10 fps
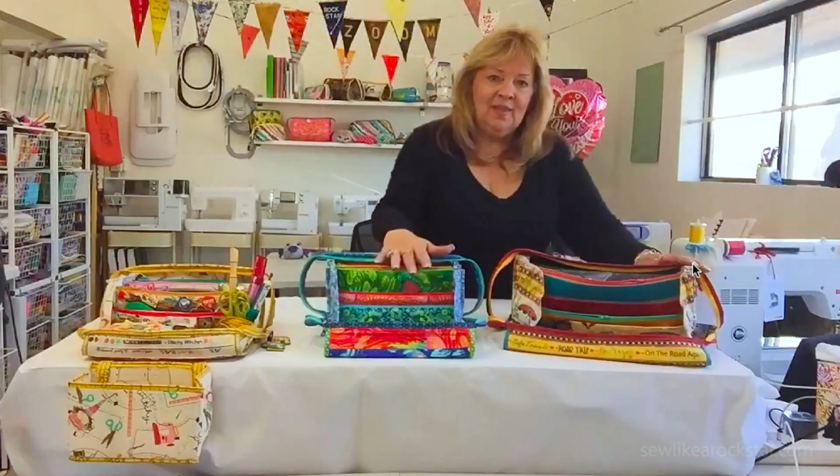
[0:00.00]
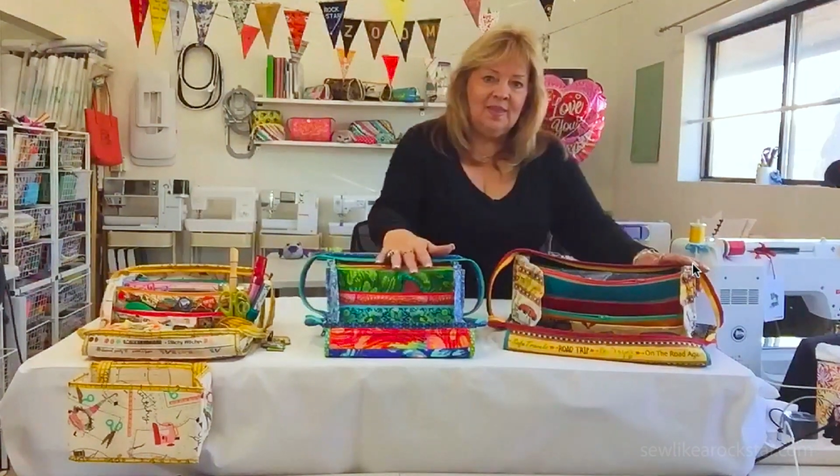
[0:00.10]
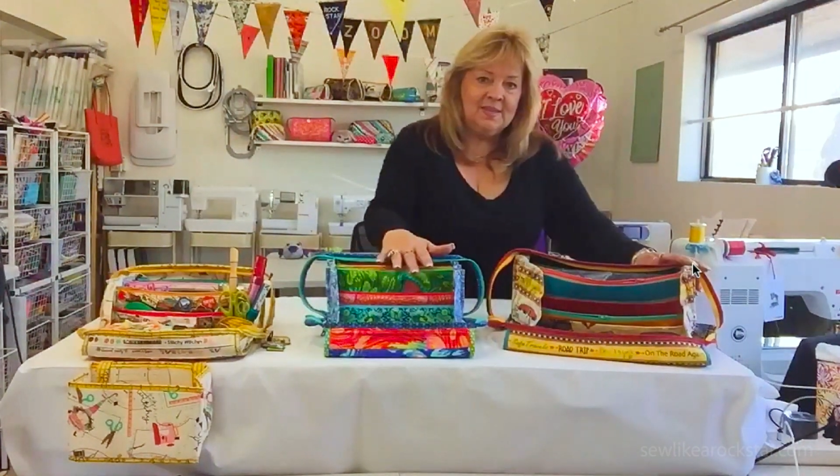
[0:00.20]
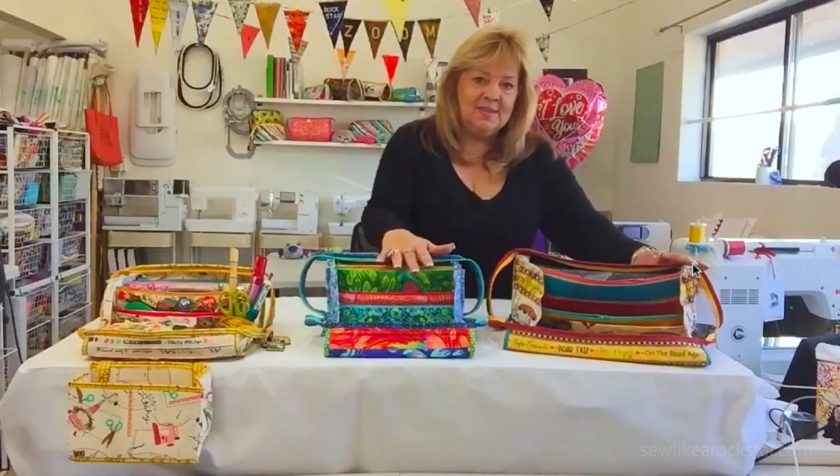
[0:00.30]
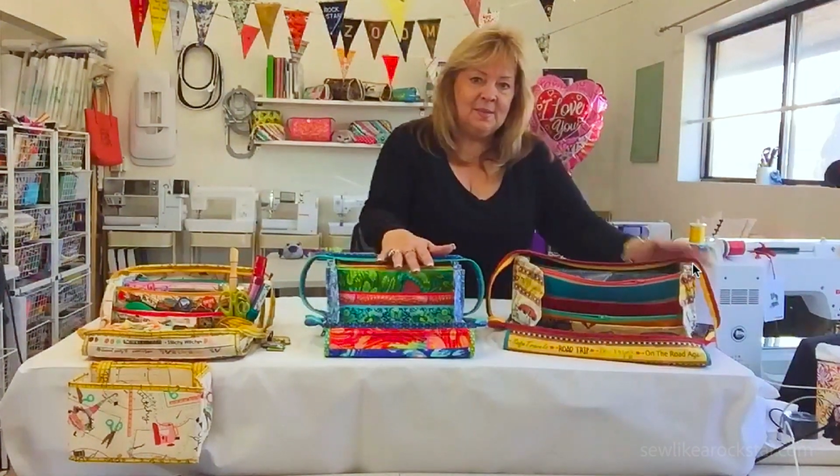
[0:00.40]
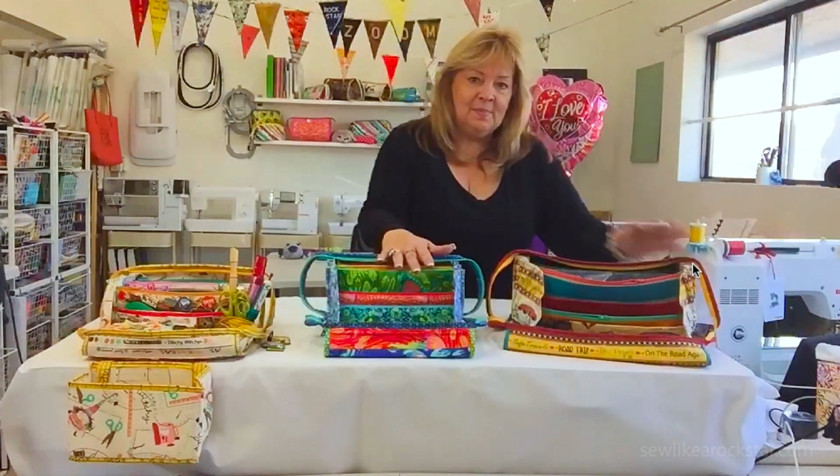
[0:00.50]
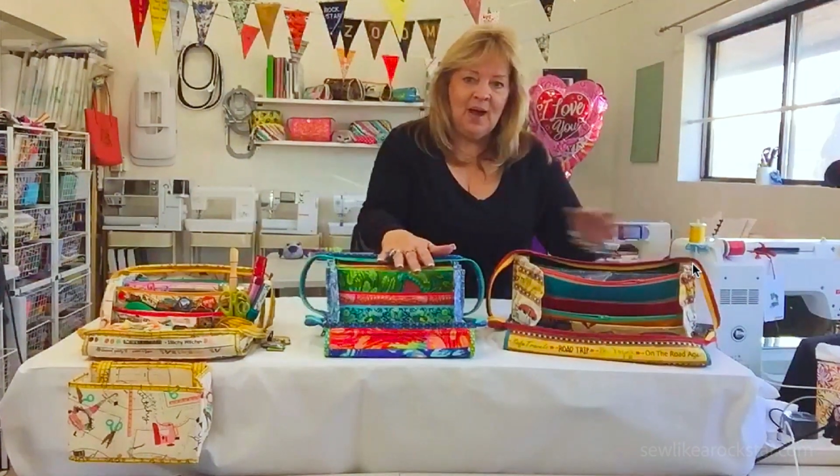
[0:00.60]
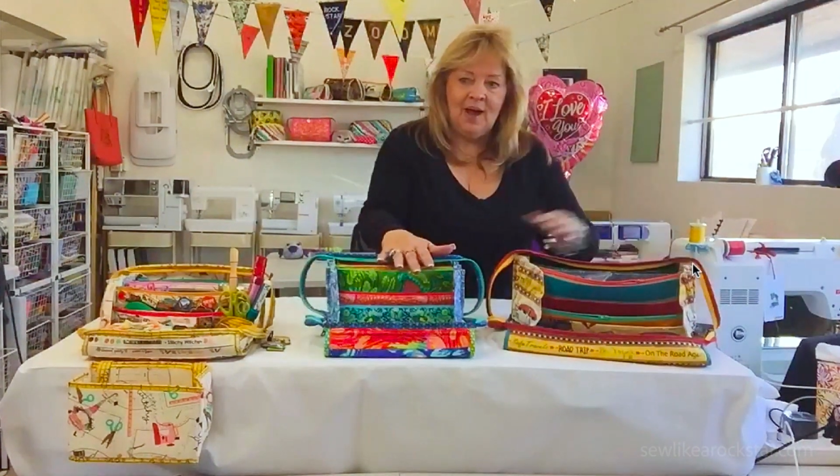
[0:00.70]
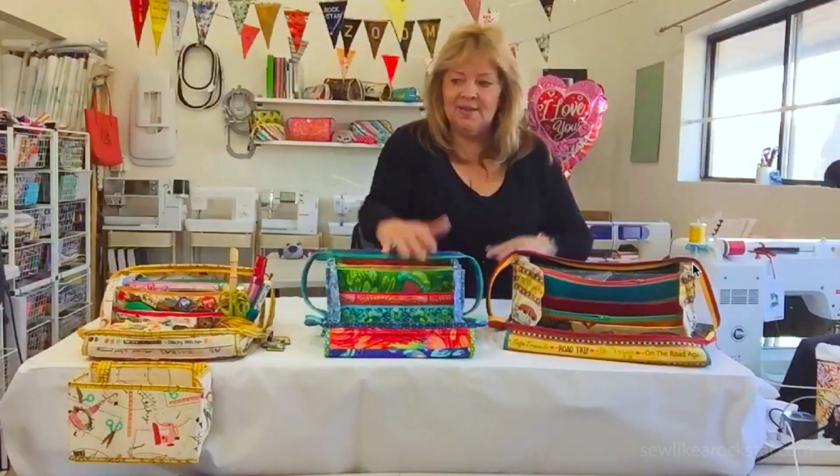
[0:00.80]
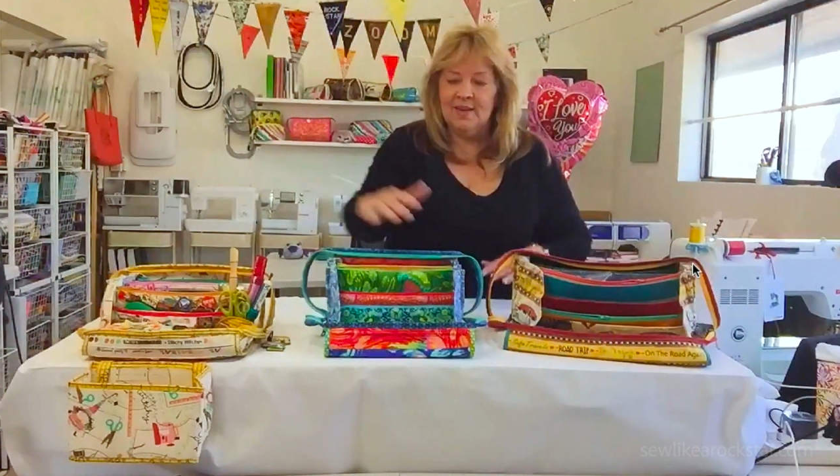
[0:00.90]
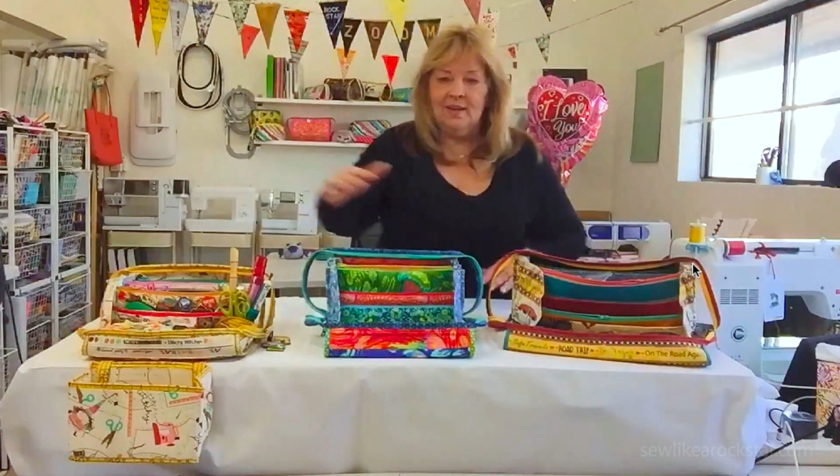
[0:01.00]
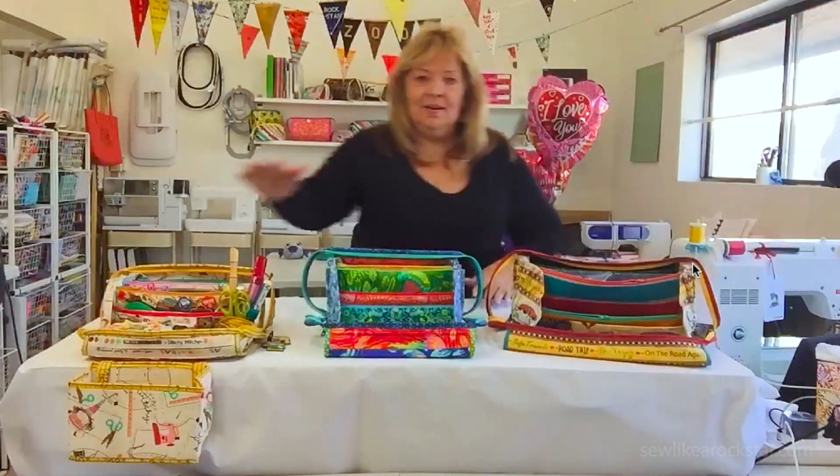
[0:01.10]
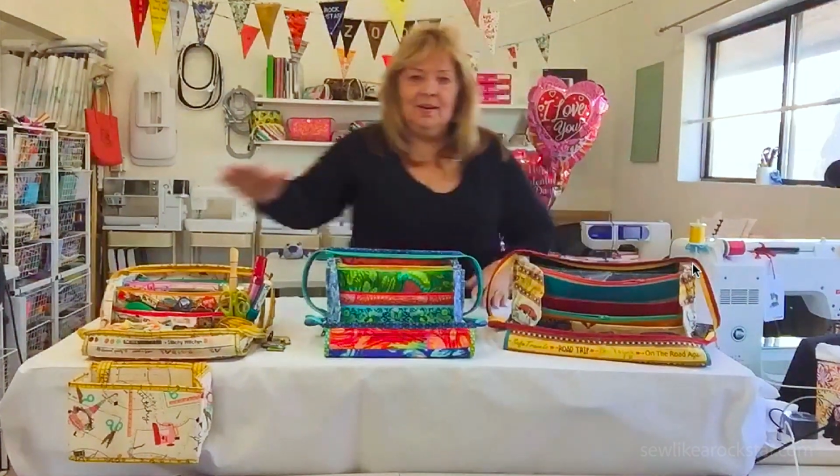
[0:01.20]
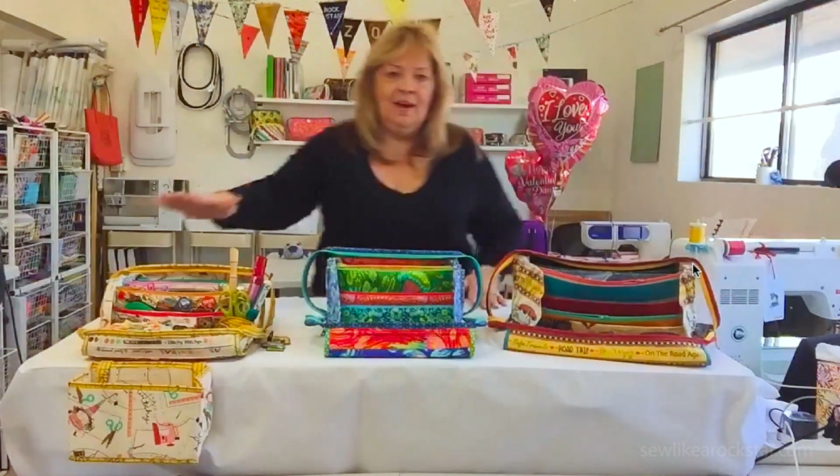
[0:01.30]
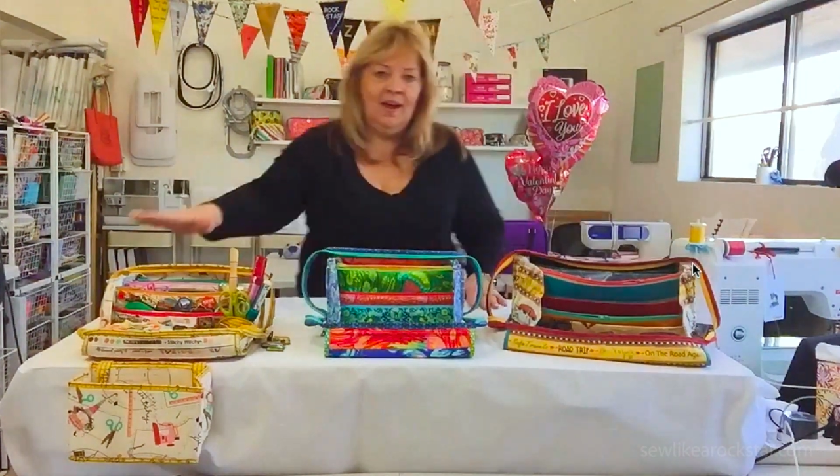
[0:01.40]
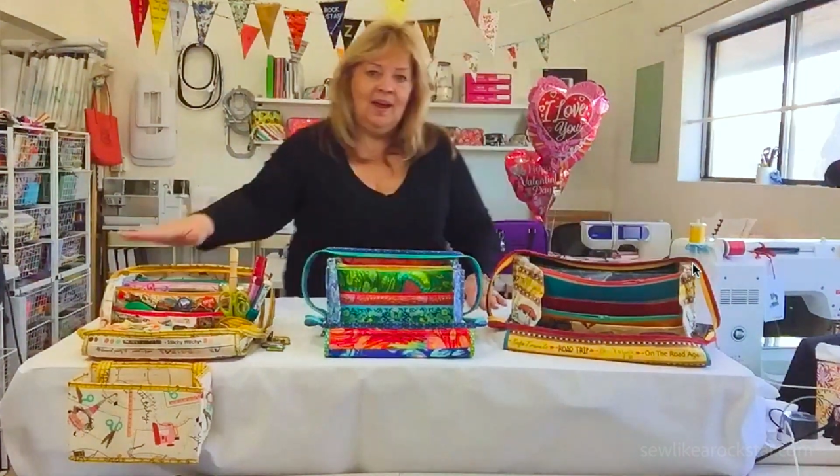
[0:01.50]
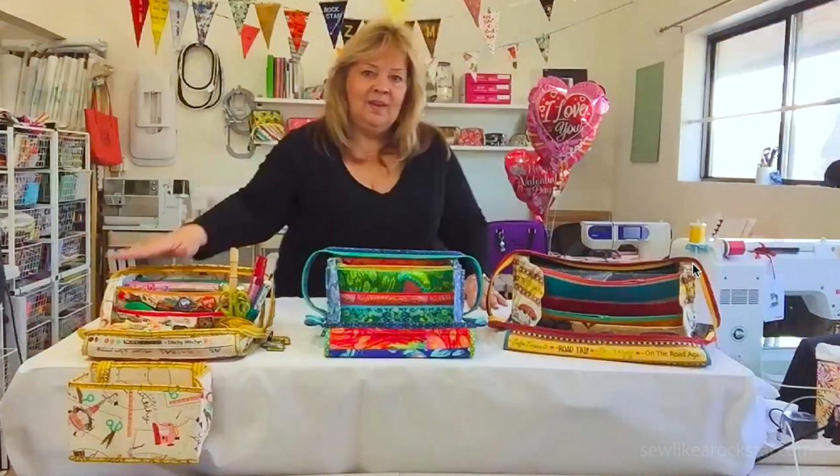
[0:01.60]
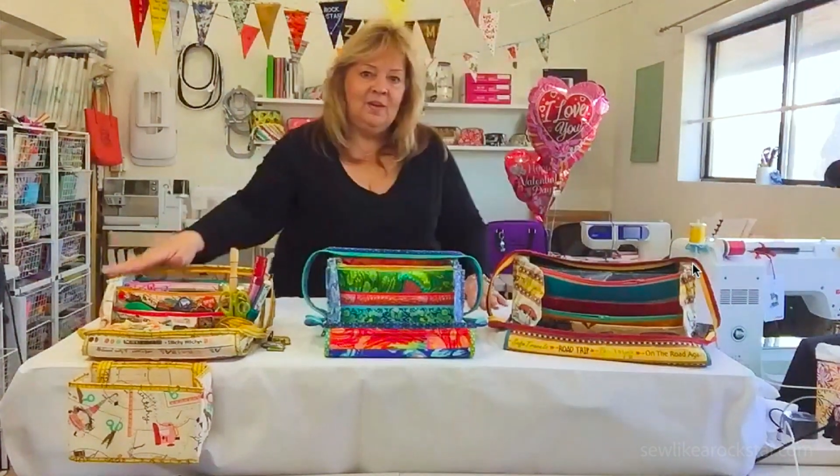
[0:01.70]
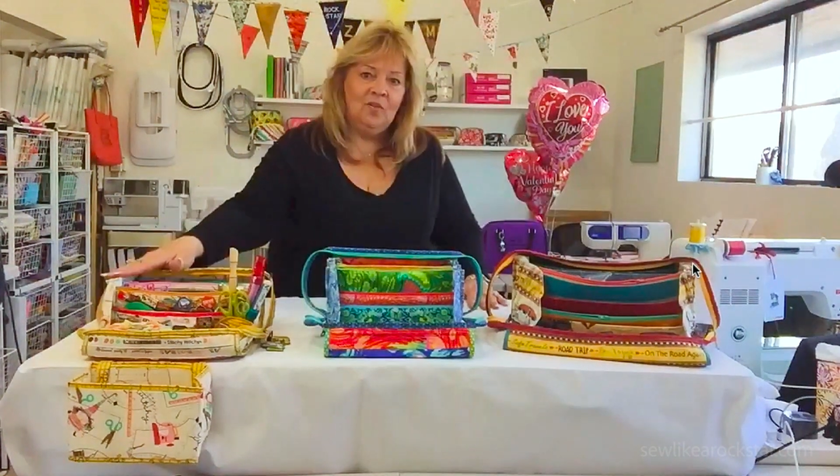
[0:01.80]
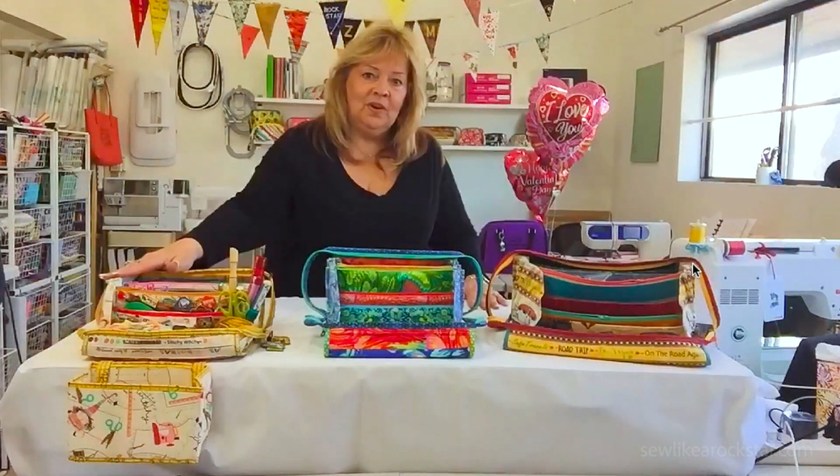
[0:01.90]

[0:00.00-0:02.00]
This is the Bonza, and then over